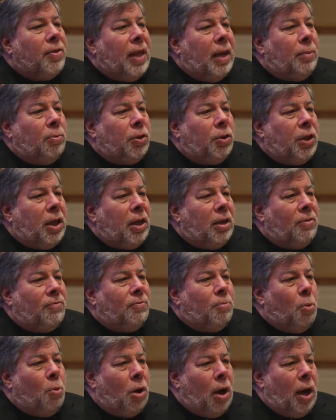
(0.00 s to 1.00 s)
They will think
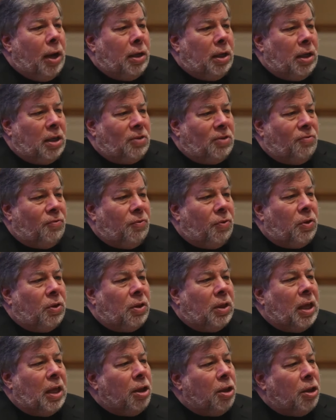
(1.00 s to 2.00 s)
of more ideas
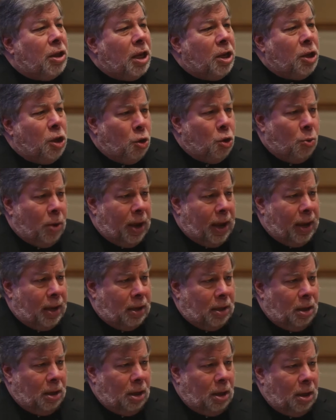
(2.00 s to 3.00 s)
than, than you
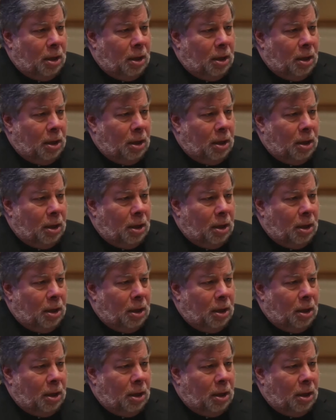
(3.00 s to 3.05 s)
had.